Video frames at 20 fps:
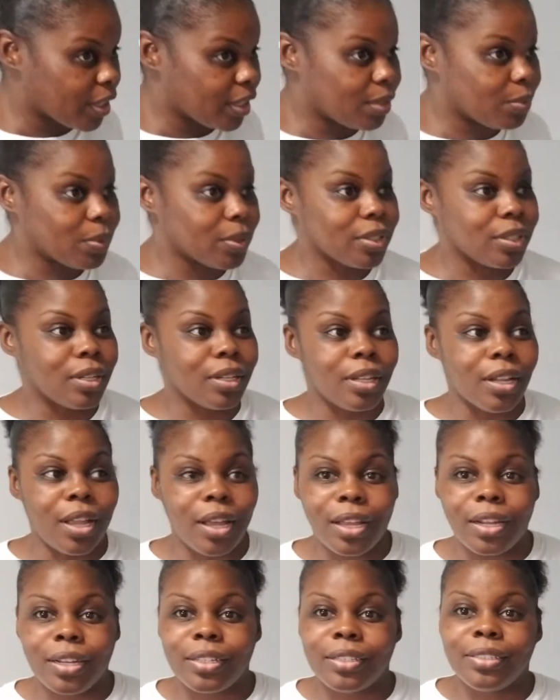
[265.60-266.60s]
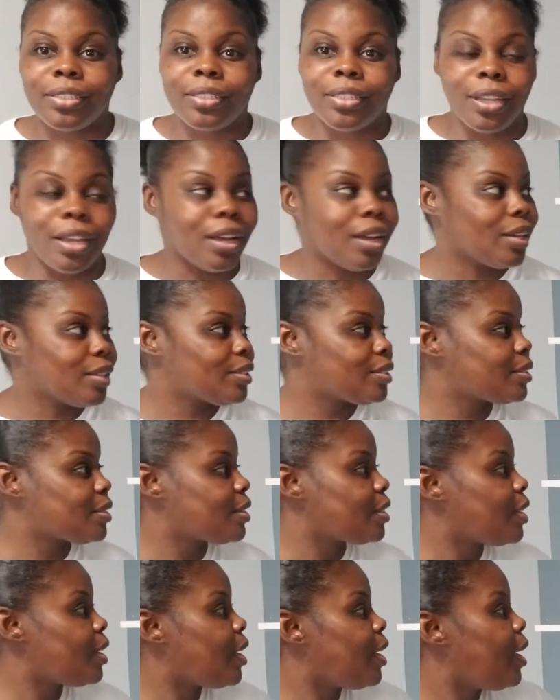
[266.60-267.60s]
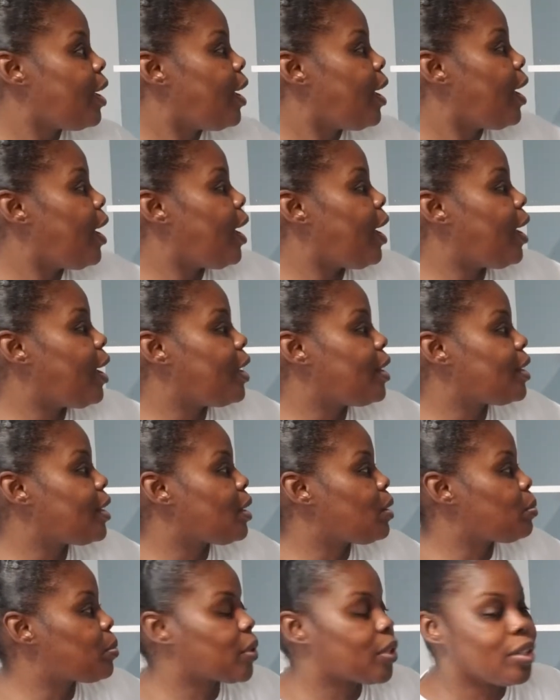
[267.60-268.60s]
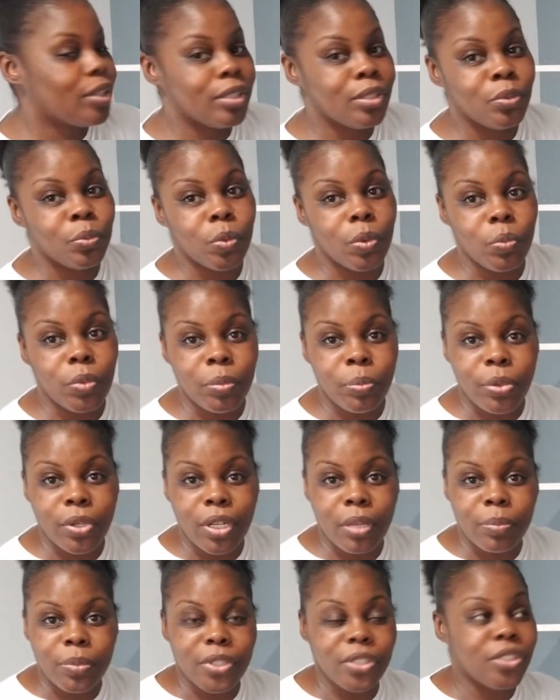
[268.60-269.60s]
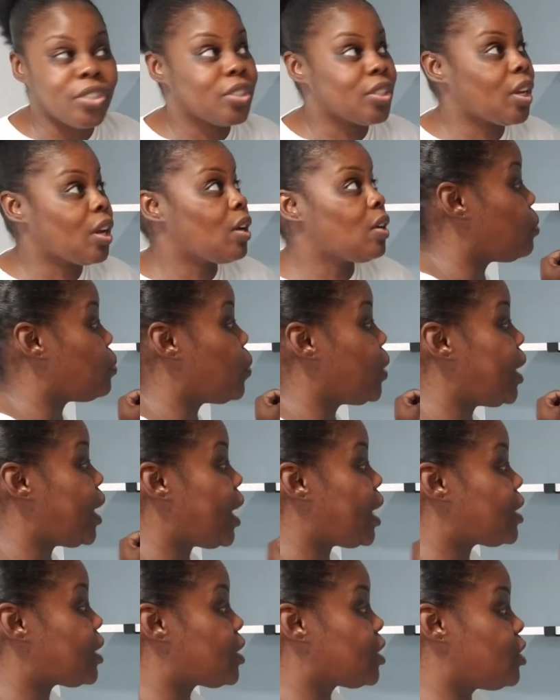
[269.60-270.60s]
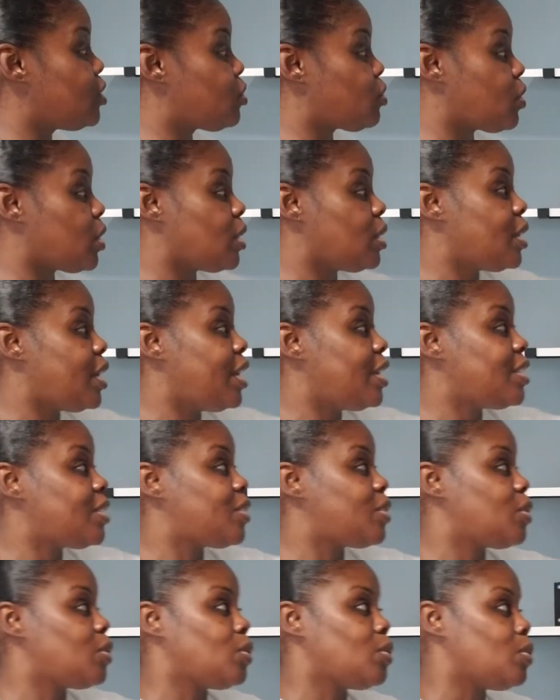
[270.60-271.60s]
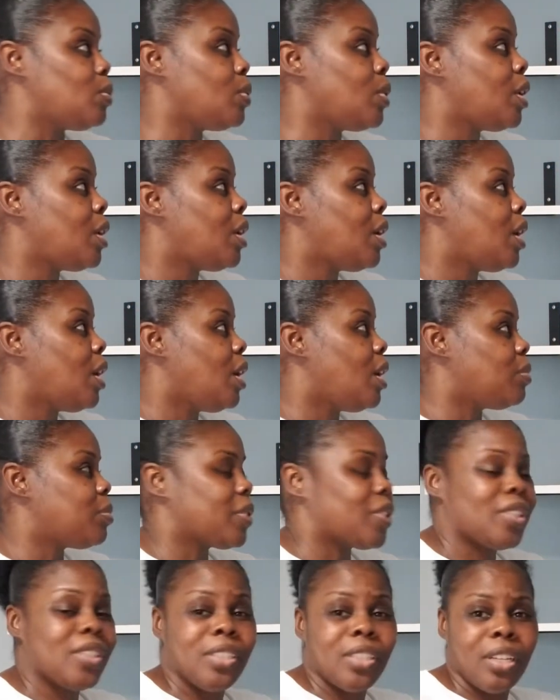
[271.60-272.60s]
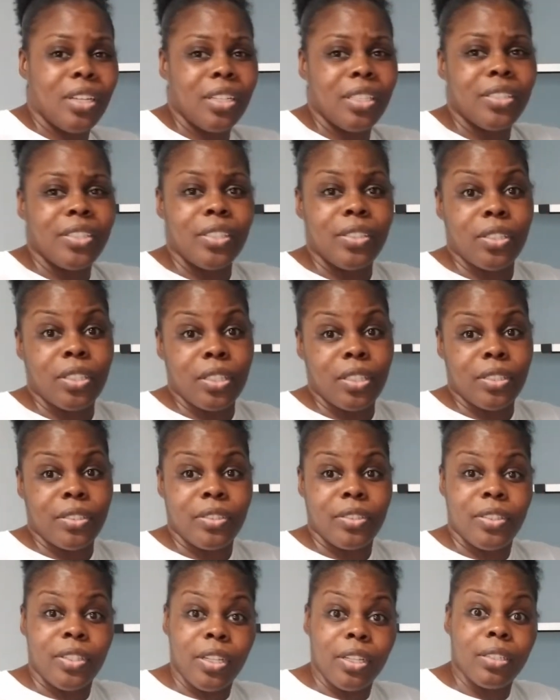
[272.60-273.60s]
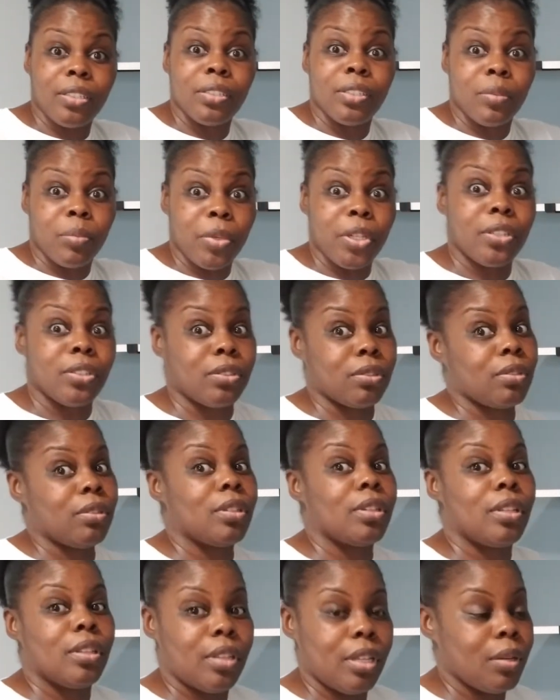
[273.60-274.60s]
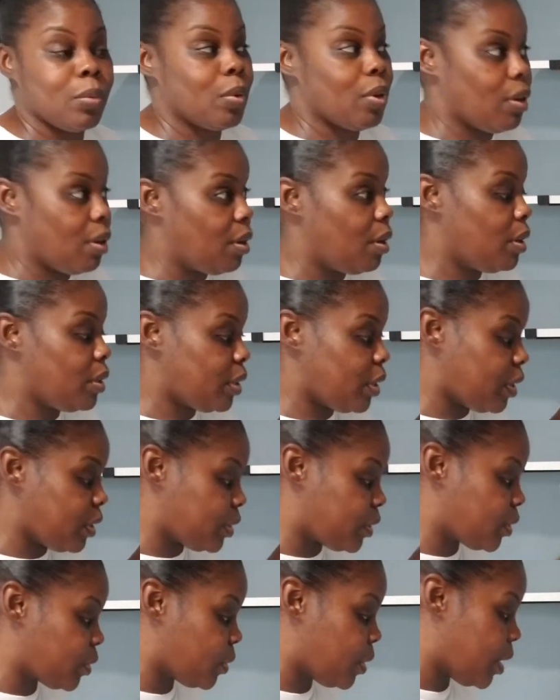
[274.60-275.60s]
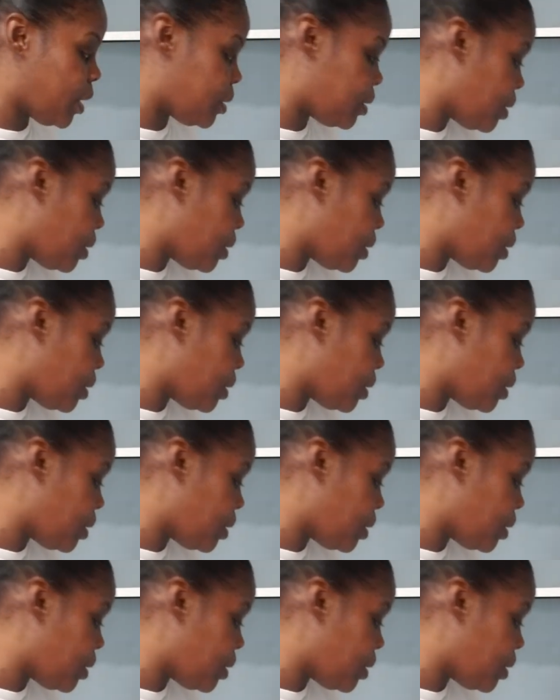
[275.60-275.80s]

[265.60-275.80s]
it was a lot of dust, and because when we put up the show, we had to drill into the studs, into the steel to make sure that they were on there. So that